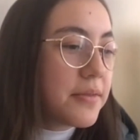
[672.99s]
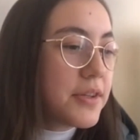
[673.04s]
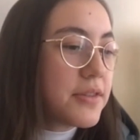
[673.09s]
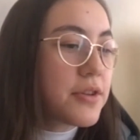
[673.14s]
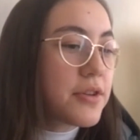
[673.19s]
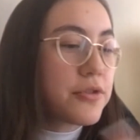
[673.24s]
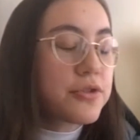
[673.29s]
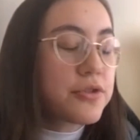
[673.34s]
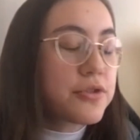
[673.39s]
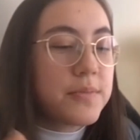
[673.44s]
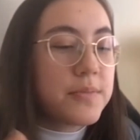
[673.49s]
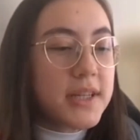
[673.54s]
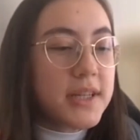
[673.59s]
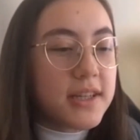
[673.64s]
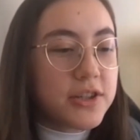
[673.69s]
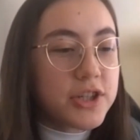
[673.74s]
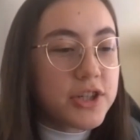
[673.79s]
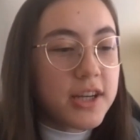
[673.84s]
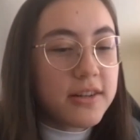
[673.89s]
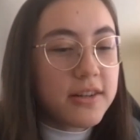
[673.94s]
social
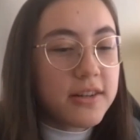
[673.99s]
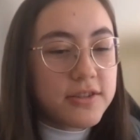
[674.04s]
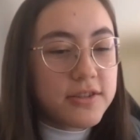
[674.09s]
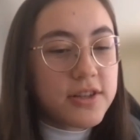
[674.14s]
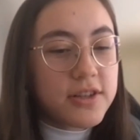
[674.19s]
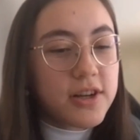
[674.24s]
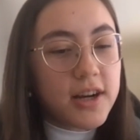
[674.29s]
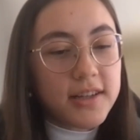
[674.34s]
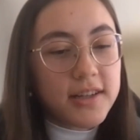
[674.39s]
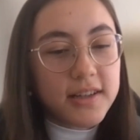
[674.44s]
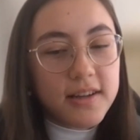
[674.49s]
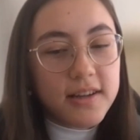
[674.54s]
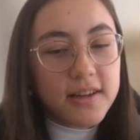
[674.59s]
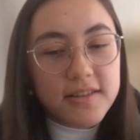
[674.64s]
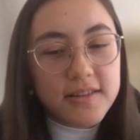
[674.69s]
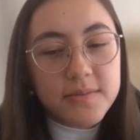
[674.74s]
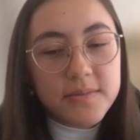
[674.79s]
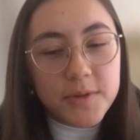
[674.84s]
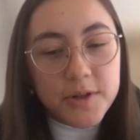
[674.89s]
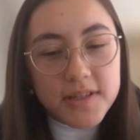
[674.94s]
media channels, talking to
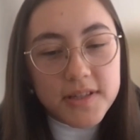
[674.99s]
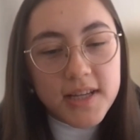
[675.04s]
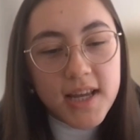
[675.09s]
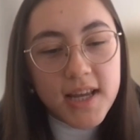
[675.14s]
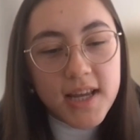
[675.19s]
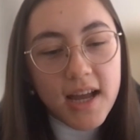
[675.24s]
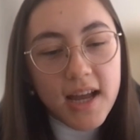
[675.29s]
customers.